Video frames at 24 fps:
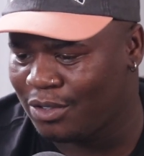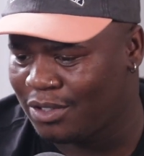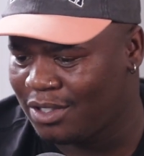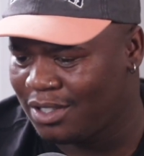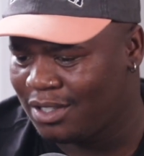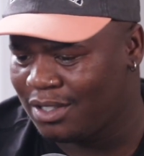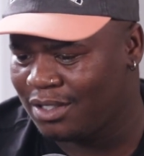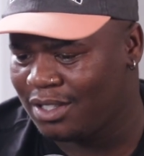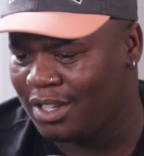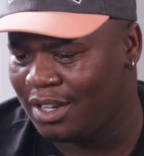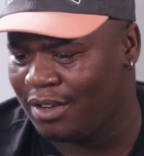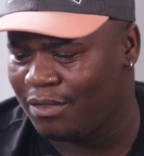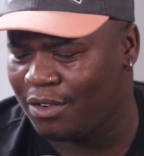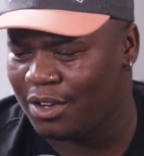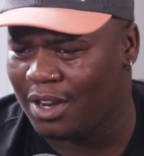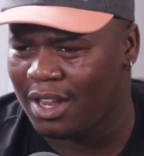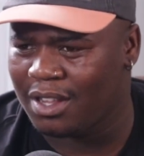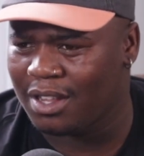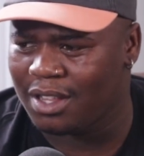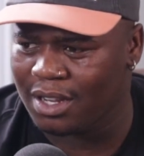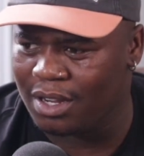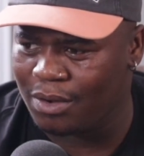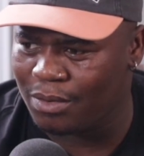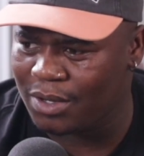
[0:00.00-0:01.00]
I
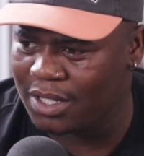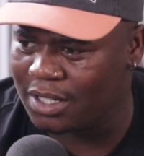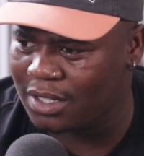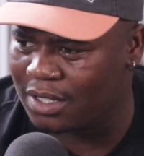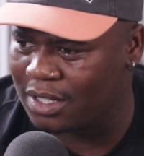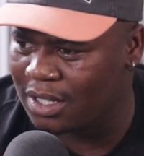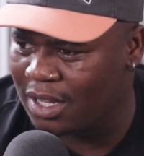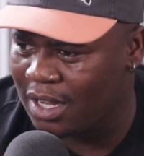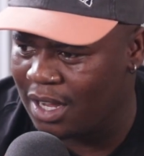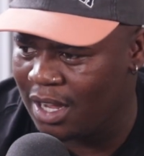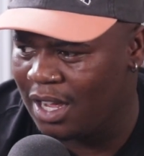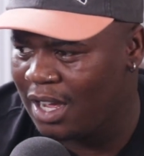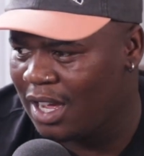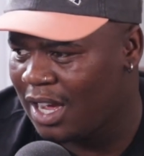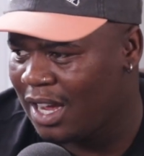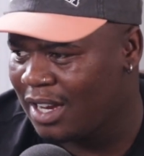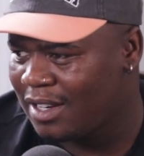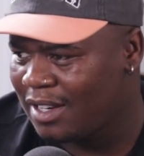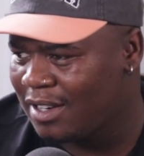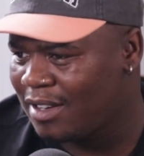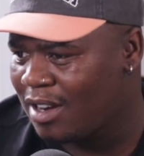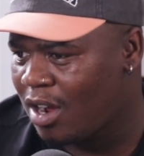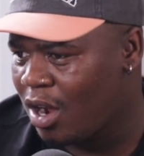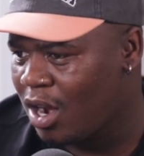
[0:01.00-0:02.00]
think I
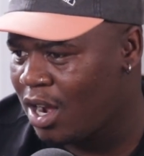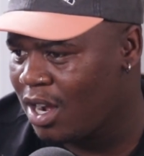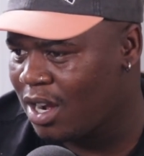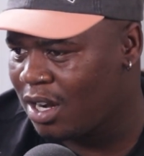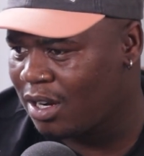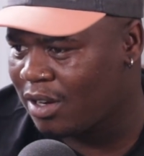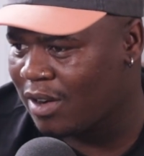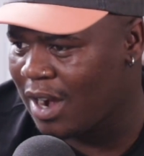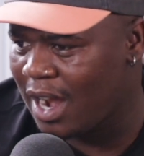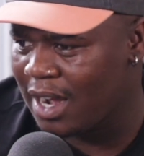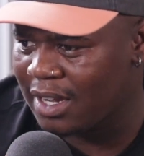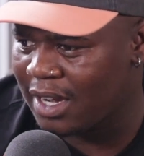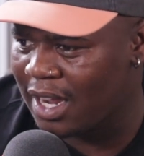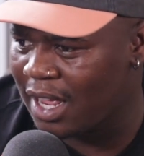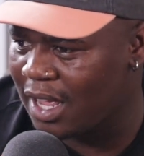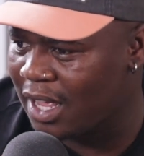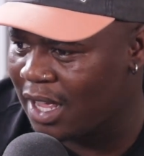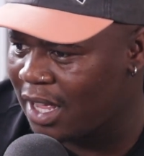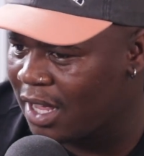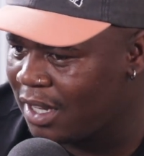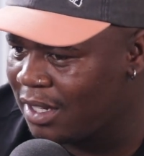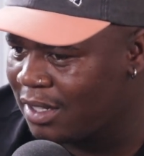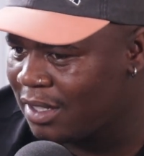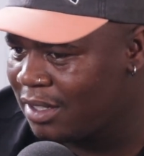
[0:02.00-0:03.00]
did Ariana
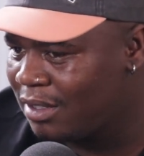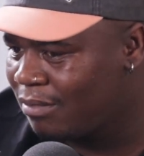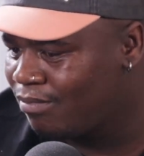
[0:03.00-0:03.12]
Grande,